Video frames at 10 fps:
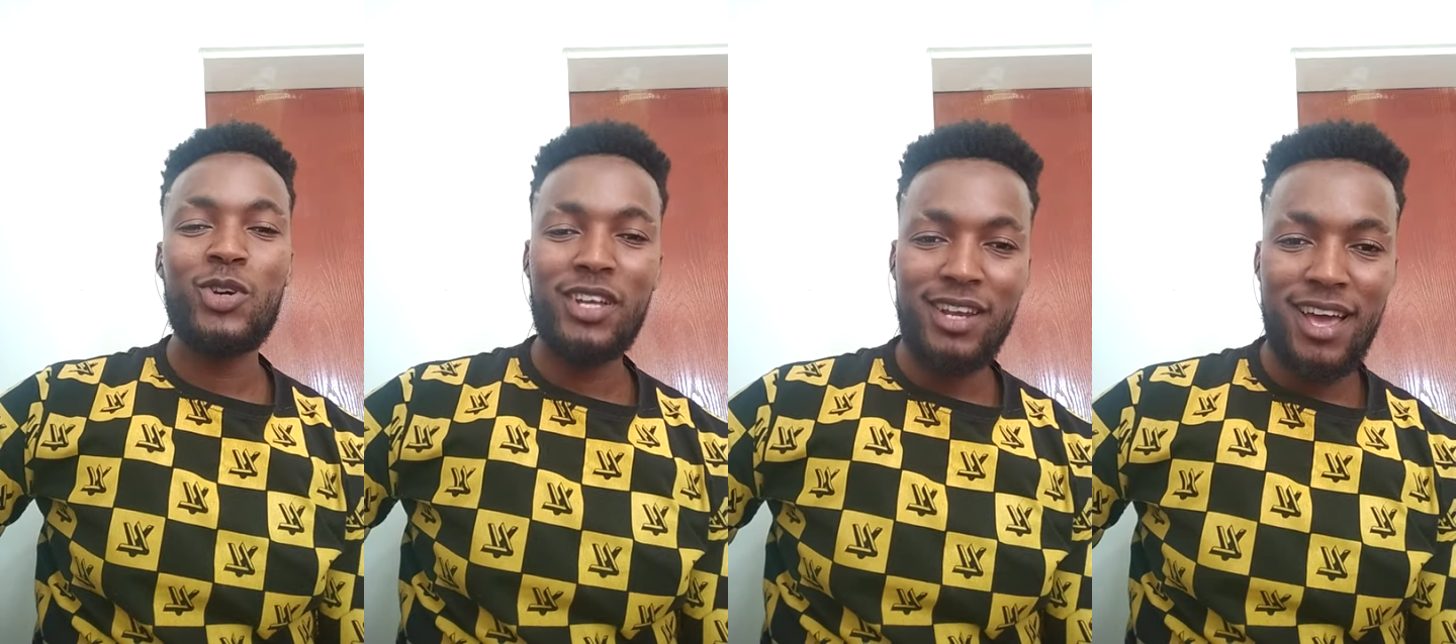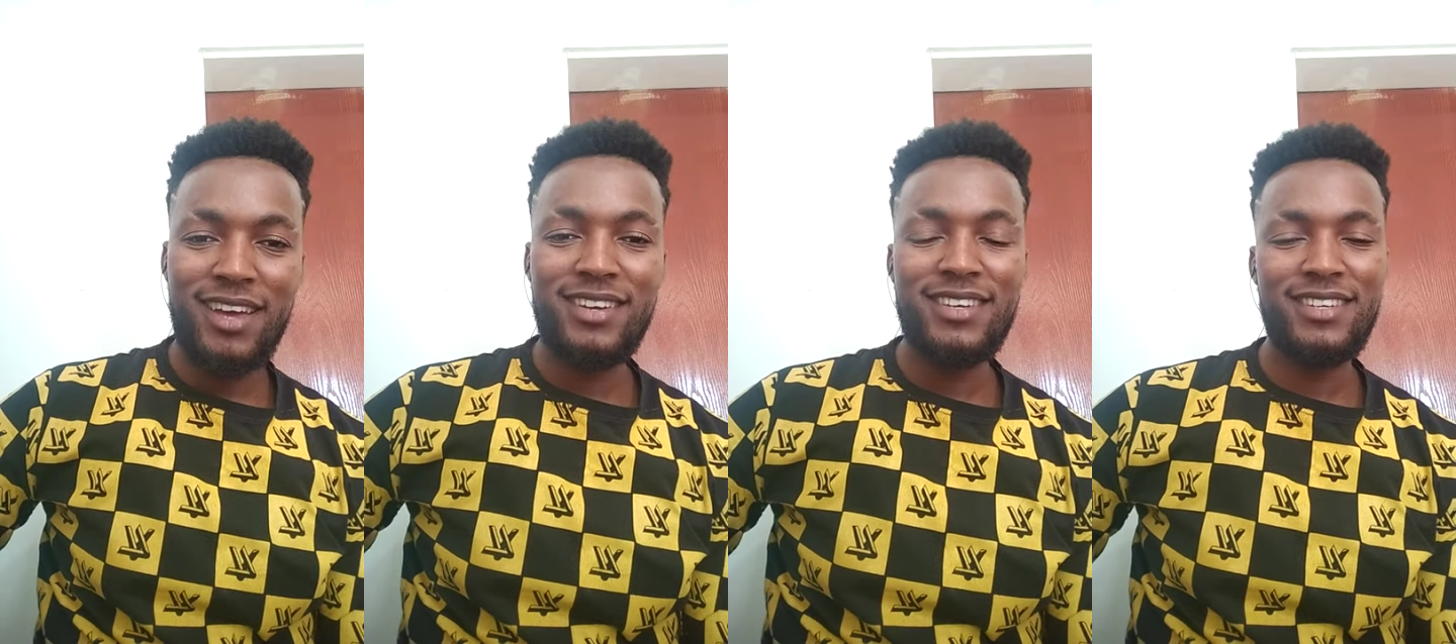
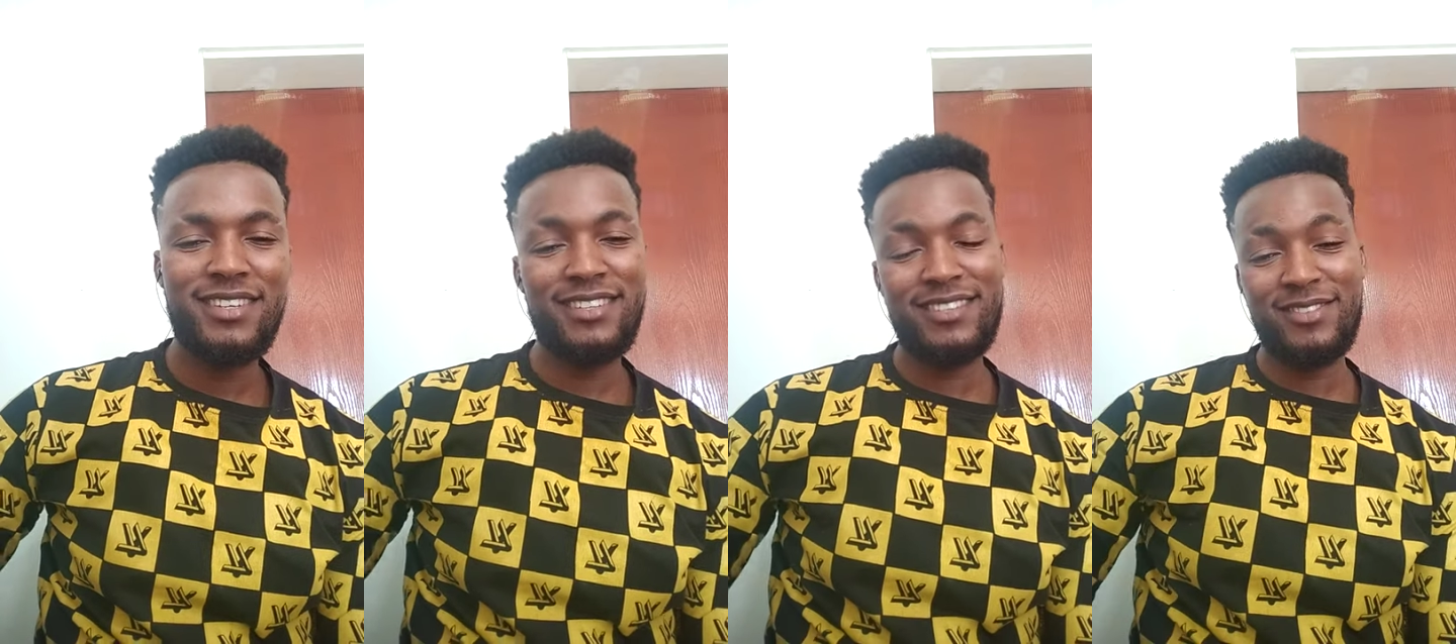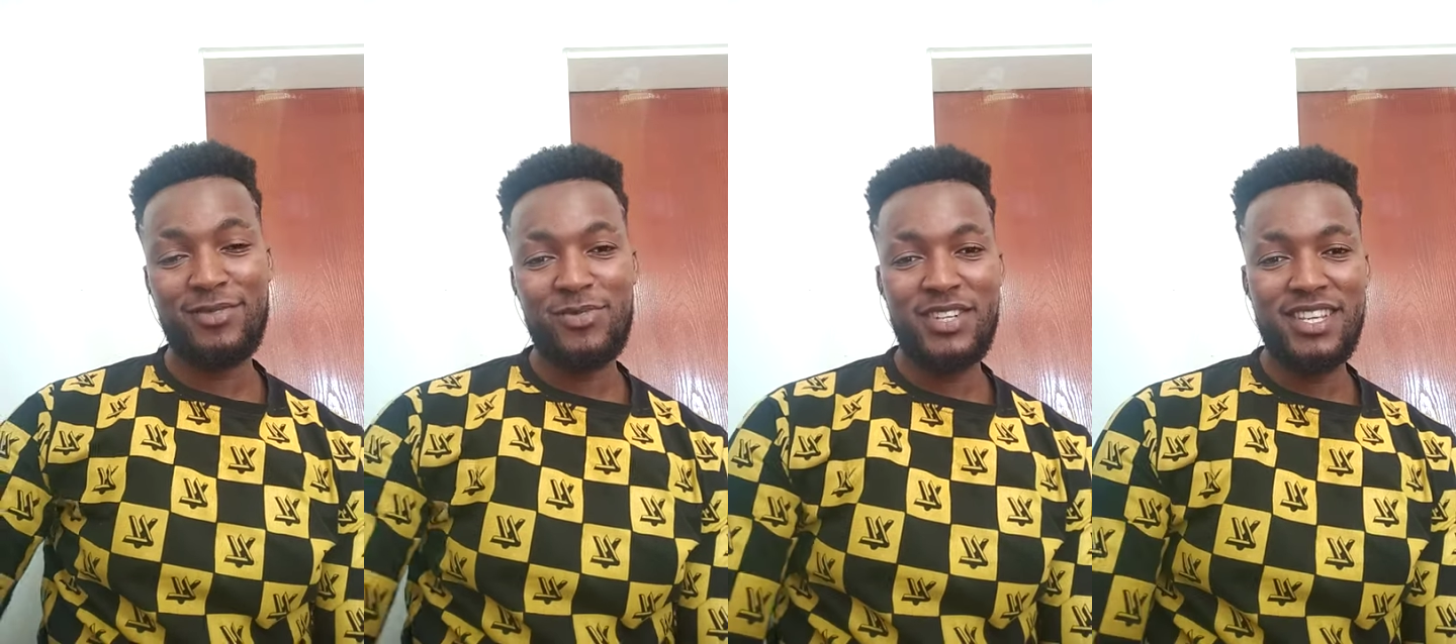glad it
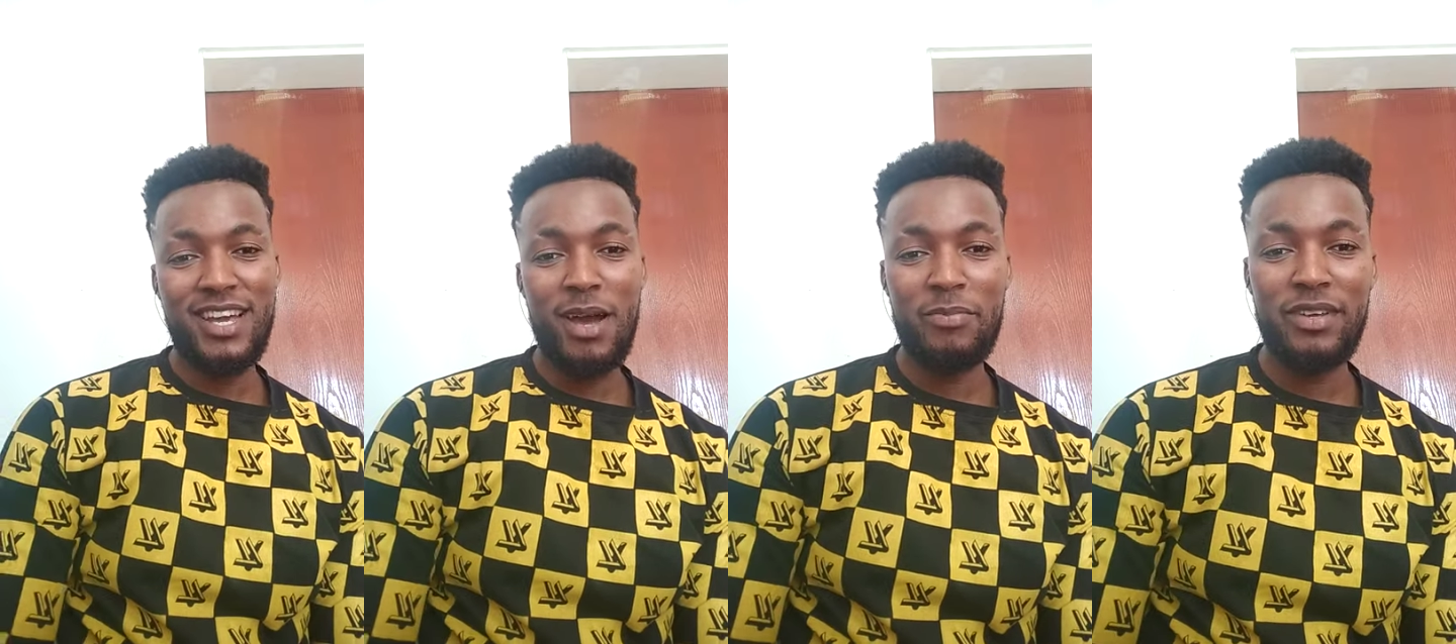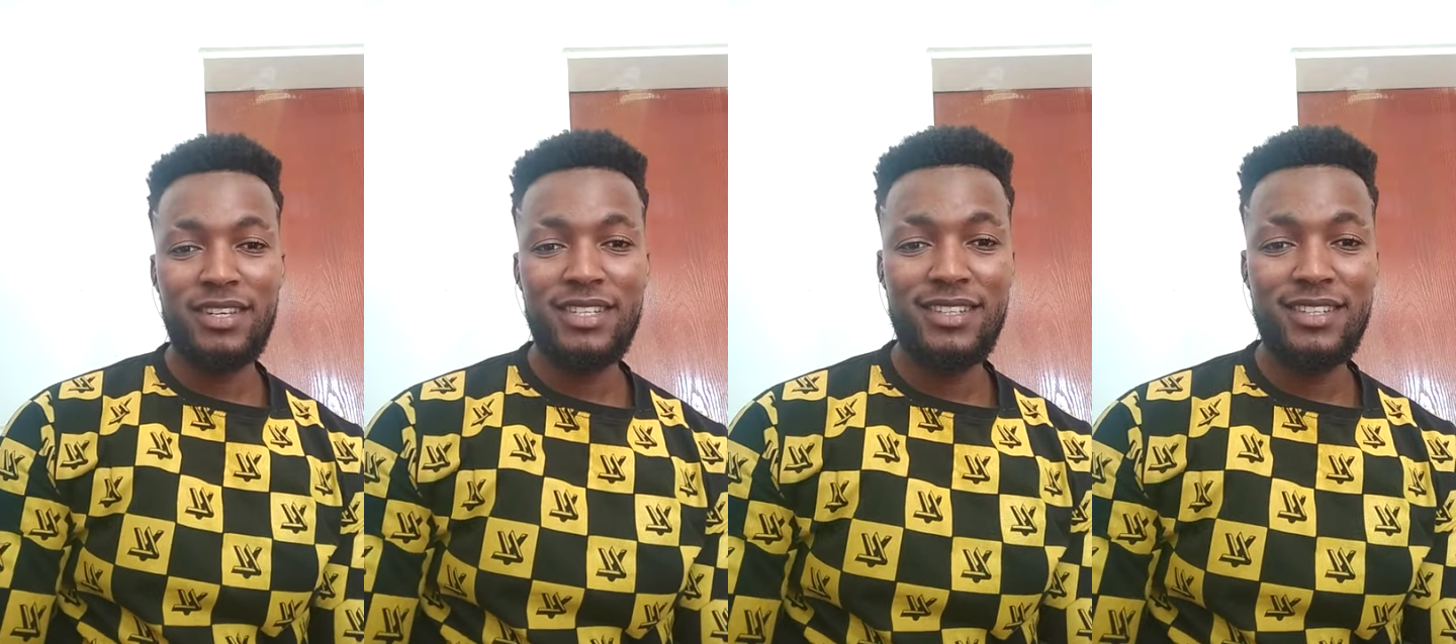has really happened.